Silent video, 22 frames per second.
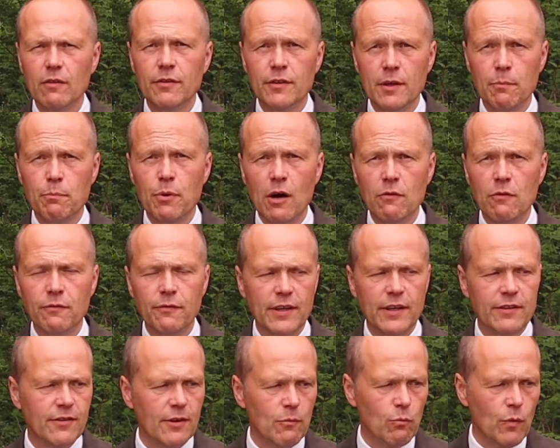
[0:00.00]
the brown
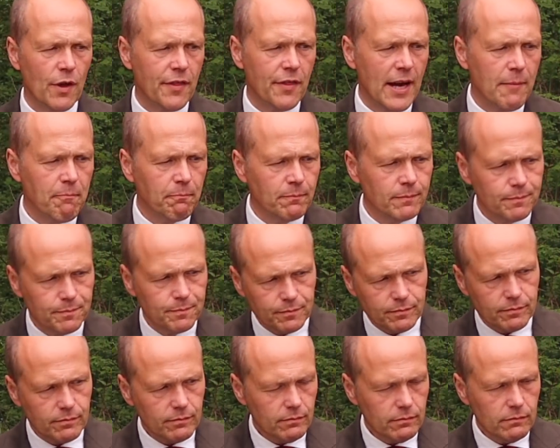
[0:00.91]
fits in with them.
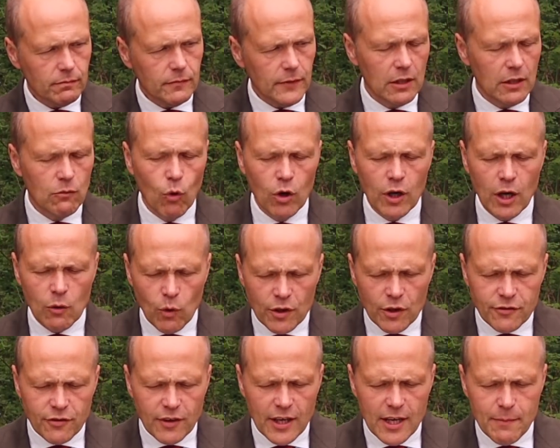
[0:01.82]
What I
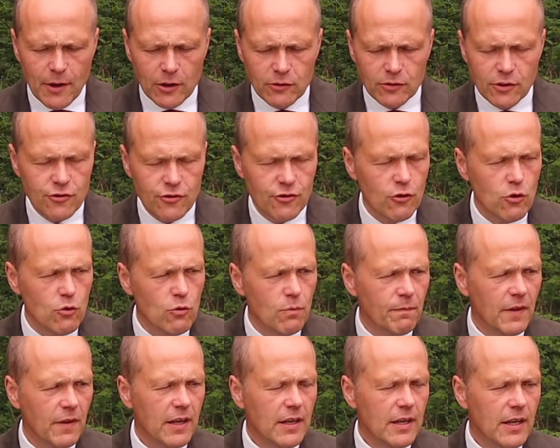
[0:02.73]
would say about the shoe,
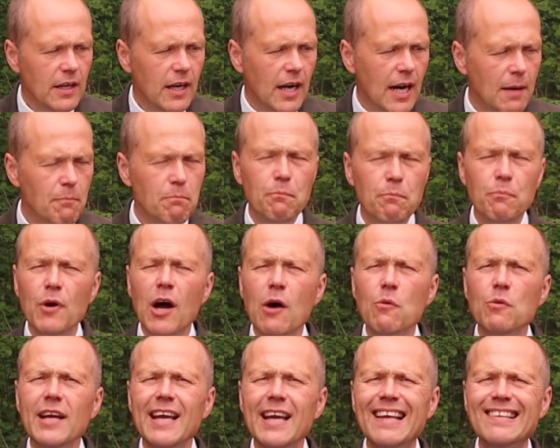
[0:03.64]
uh,
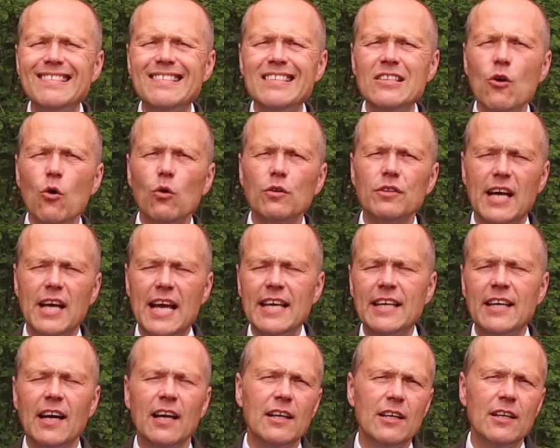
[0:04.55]
brown is not a
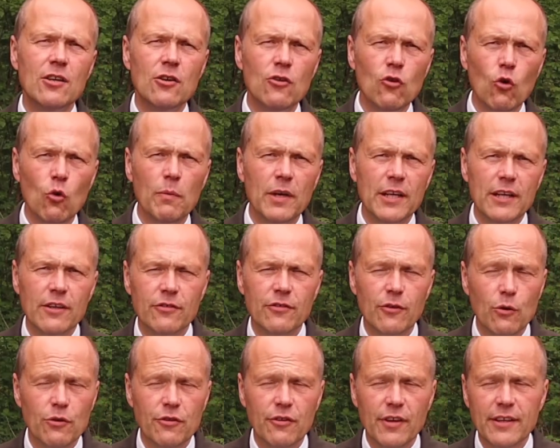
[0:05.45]
colour normally
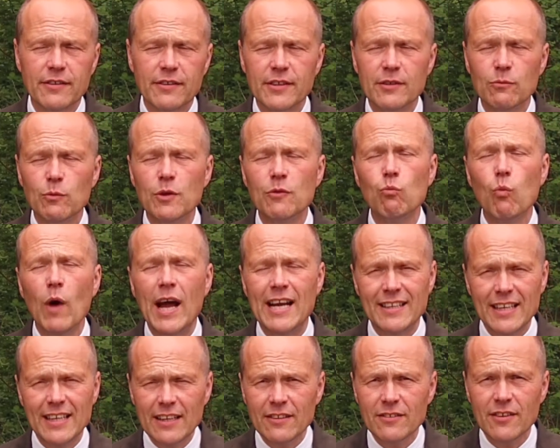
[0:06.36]
associated with
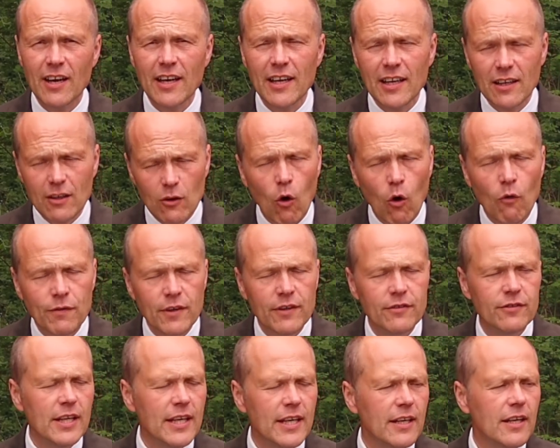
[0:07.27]
wedding attire,
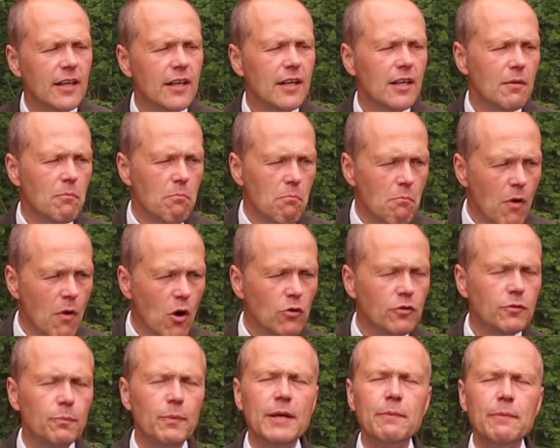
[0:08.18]
obviously.
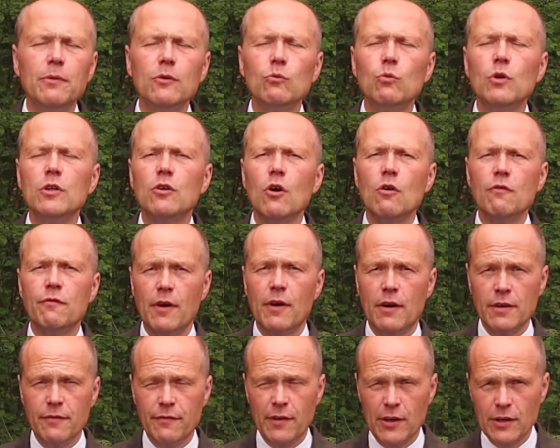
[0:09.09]
Most people would go
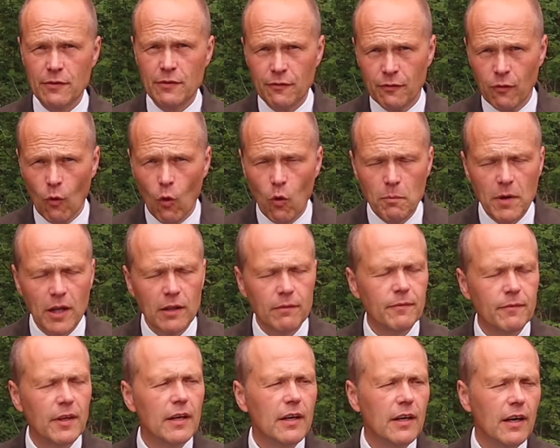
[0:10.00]
very, very formal.
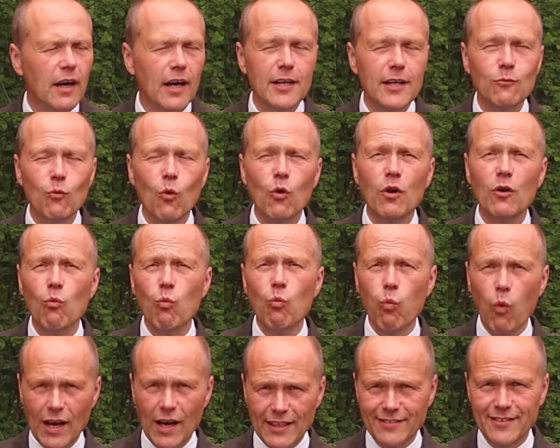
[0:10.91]
I wore a
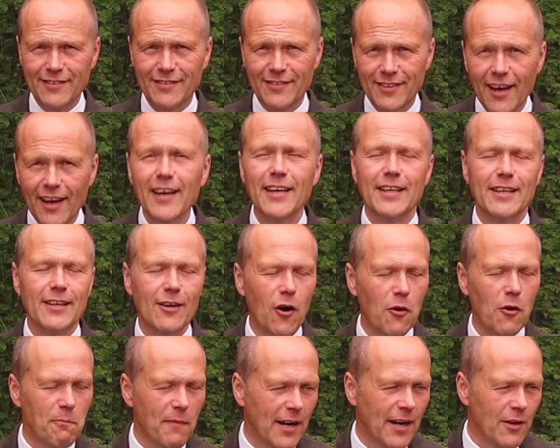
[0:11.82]
white tie
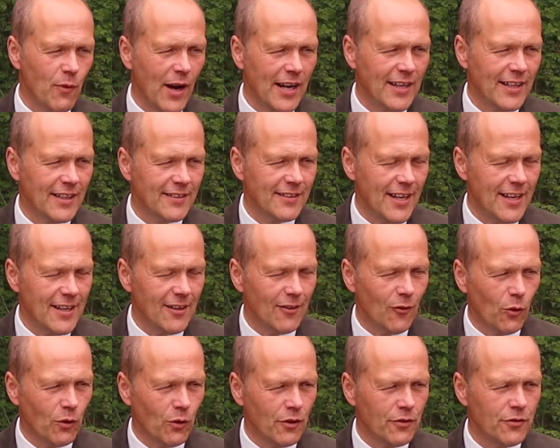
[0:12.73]
on my wedding day
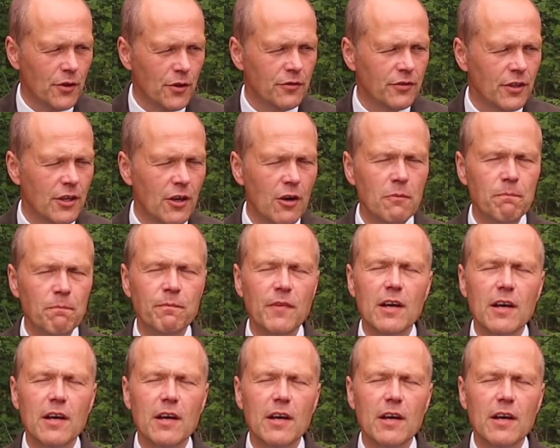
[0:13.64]
all those years ago,